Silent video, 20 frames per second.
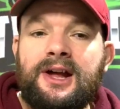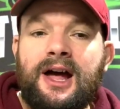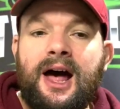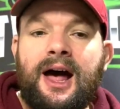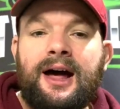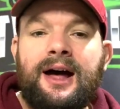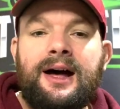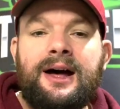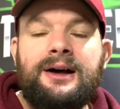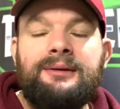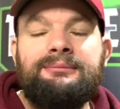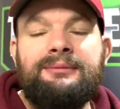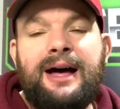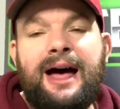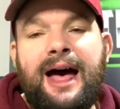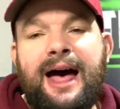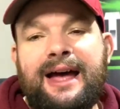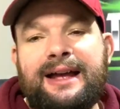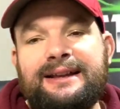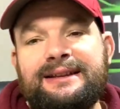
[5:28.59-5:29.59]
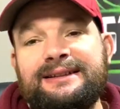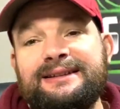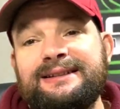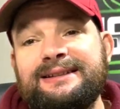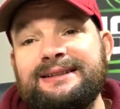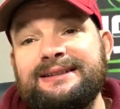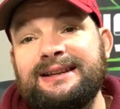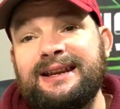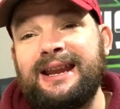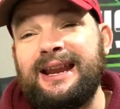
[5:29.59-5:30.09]

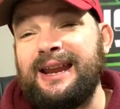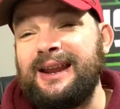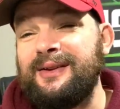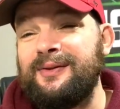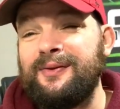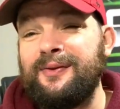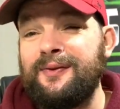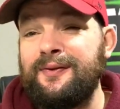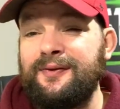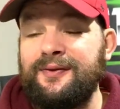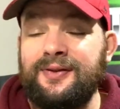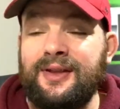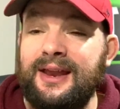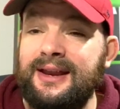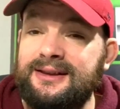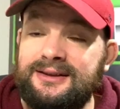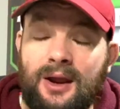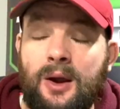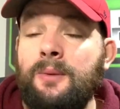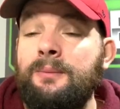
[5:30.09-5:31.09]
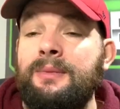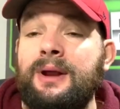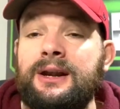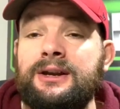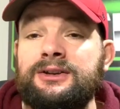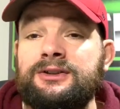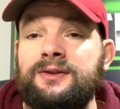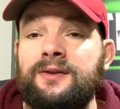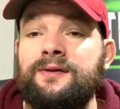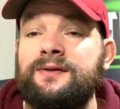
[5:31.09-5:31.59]
And if they don't
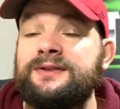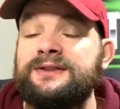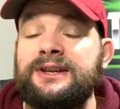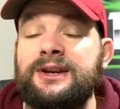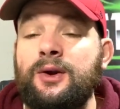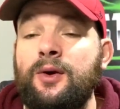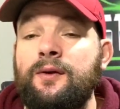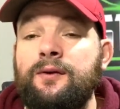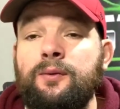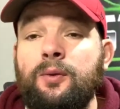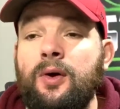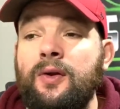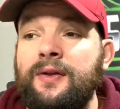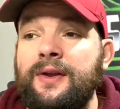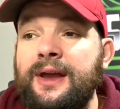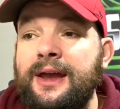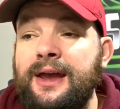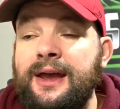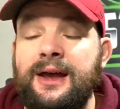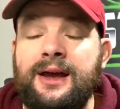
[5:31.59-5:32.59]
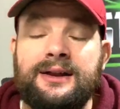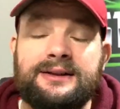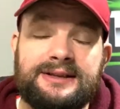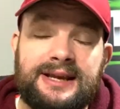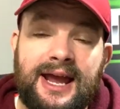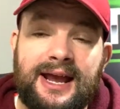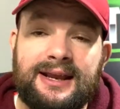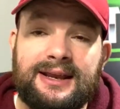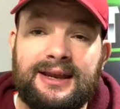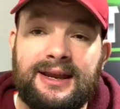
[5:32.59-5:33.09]
manage to see off what they're
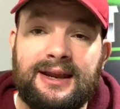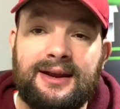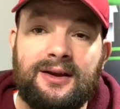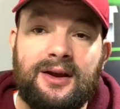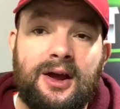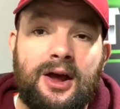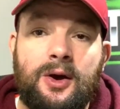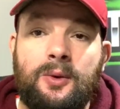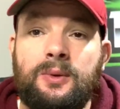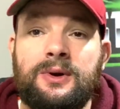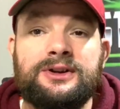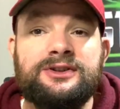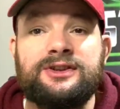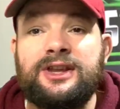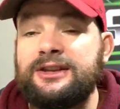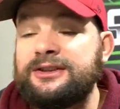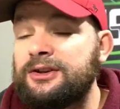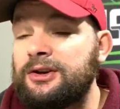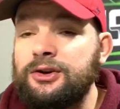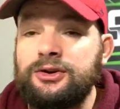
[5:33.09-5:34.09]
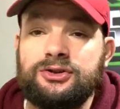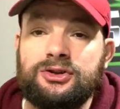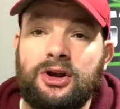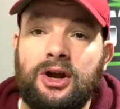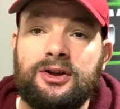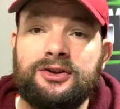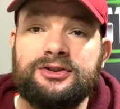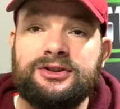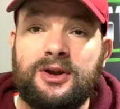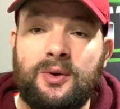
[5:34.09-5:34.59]
attacking, which there's a good
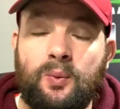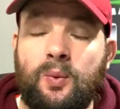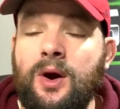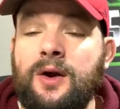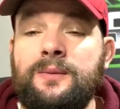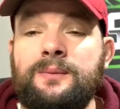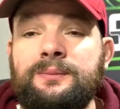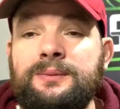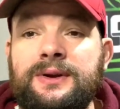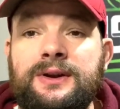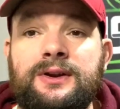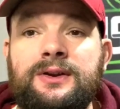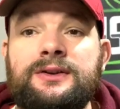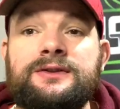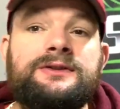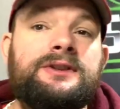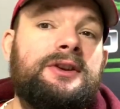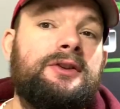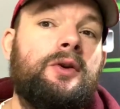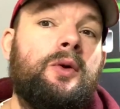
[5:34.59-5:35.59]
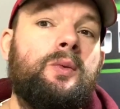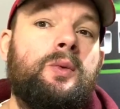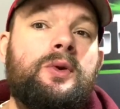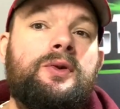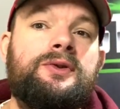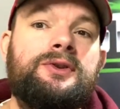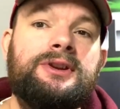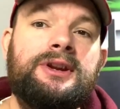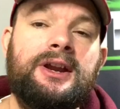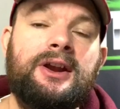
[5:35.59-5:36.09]
chance they won't because they're not
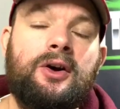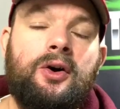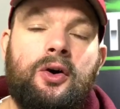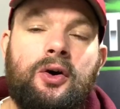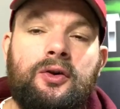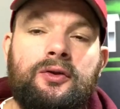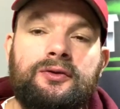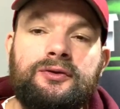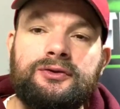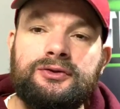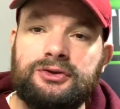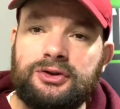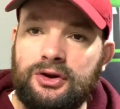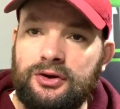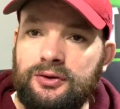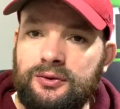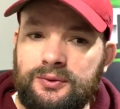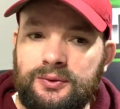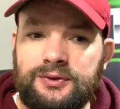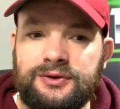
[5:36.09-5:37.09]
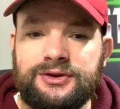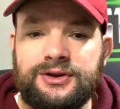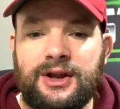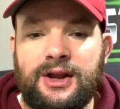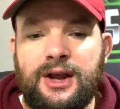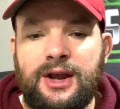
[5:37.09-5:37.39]
wounding on 2s,